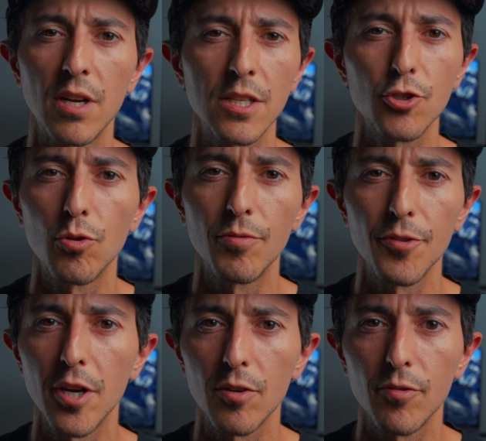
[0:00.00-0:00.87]

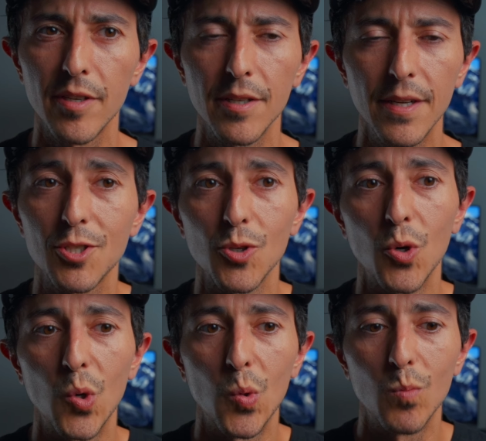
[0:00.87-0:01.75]
astrophotography.
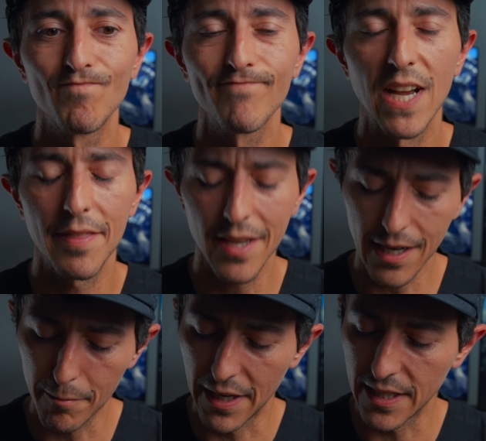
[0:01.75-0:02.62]
So I
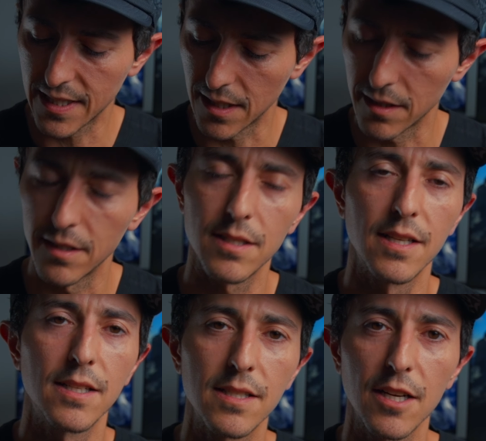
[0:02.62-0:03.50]
think I might sell this
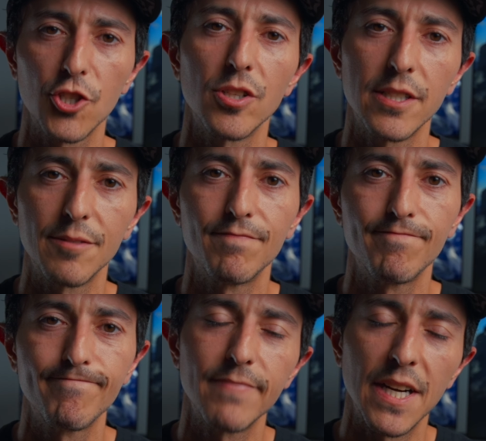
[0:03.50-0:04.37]
lens actually.
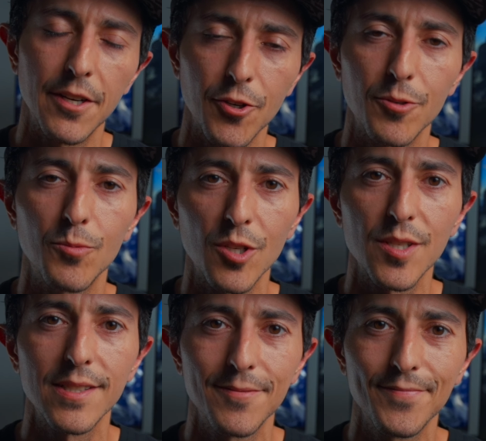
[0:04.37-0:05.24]
I don't know, we'll see.